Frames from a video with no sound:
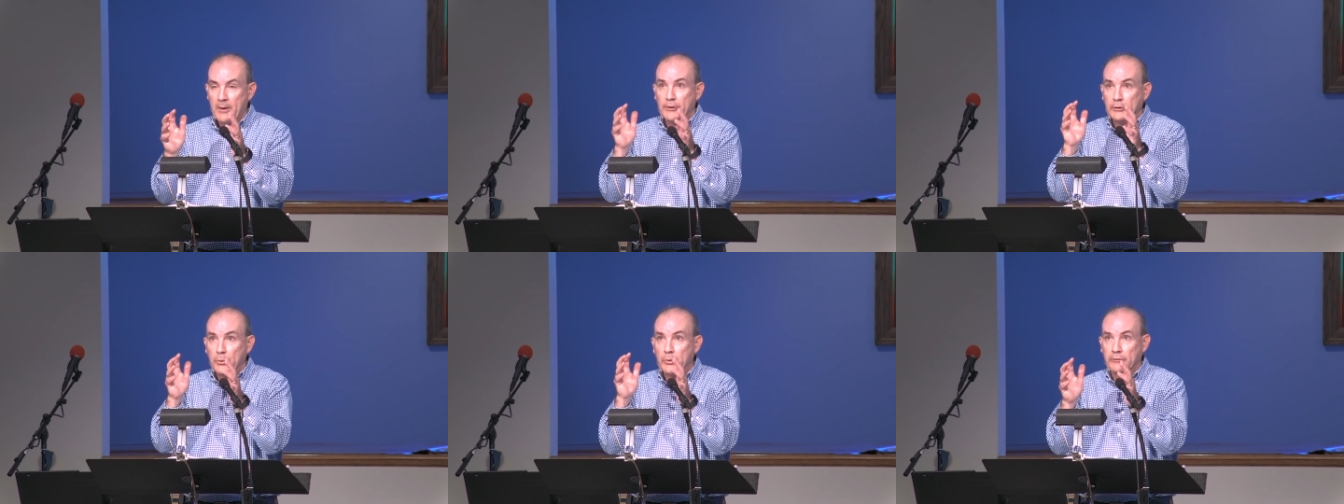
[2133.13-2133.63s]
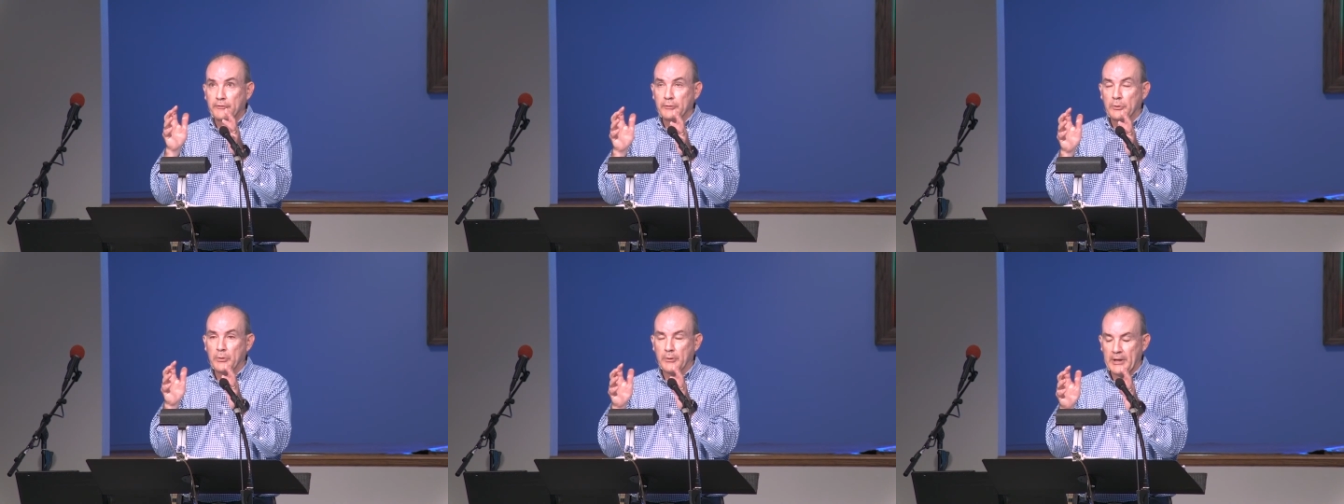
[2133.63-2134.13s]
the Lord's
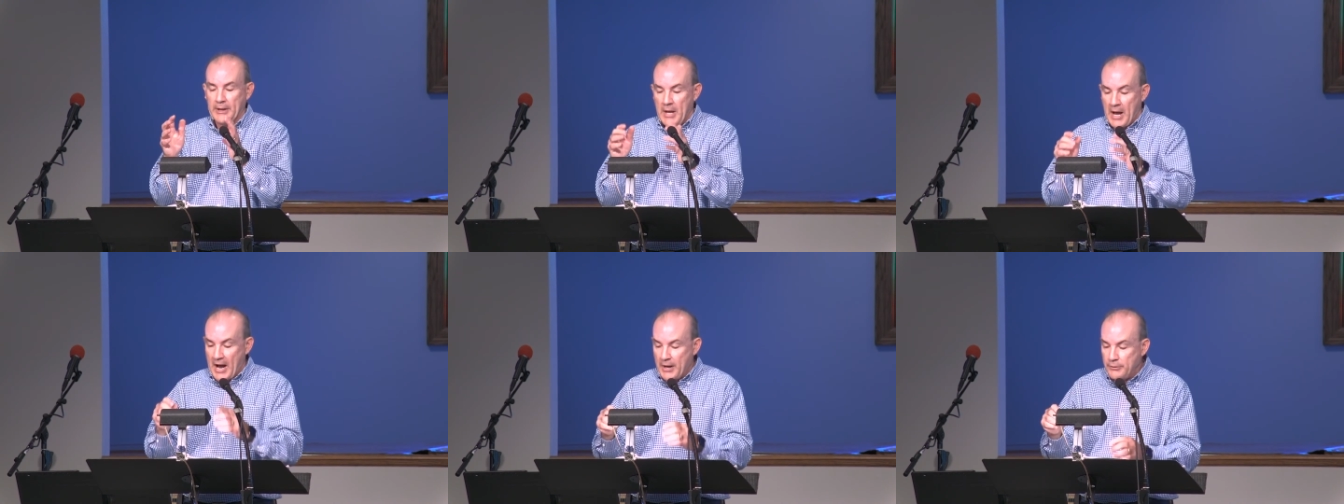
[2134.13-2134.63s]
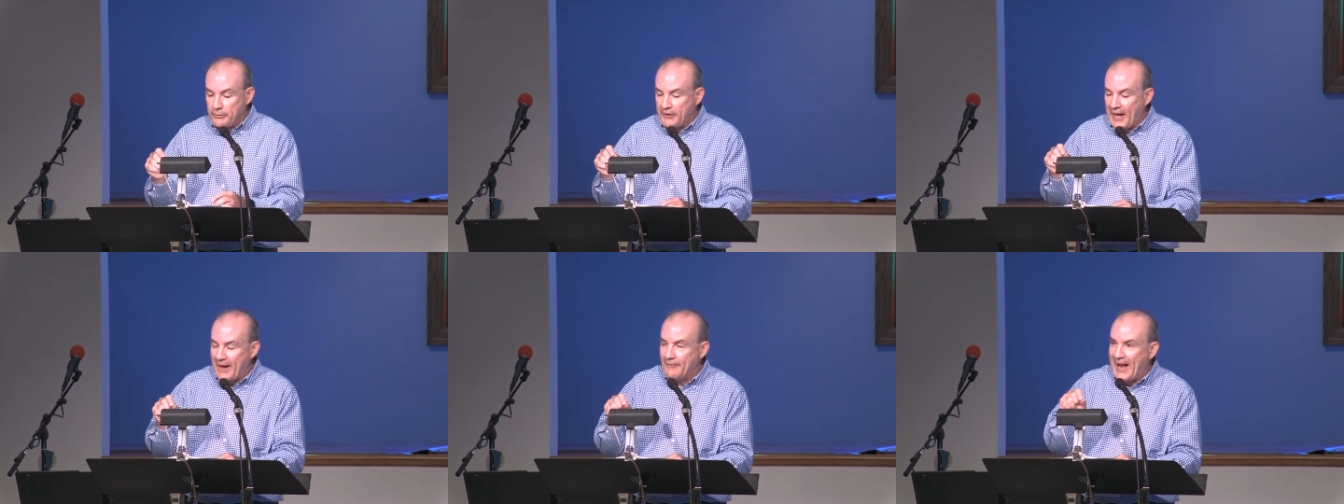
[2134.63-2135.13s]
glory. Others
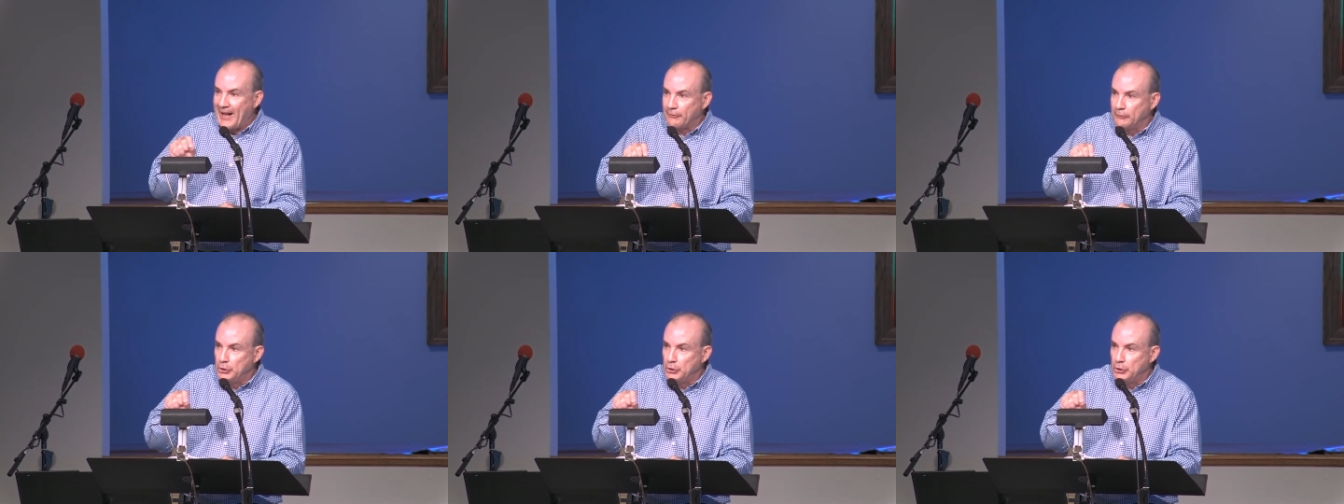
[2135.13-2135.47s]
have as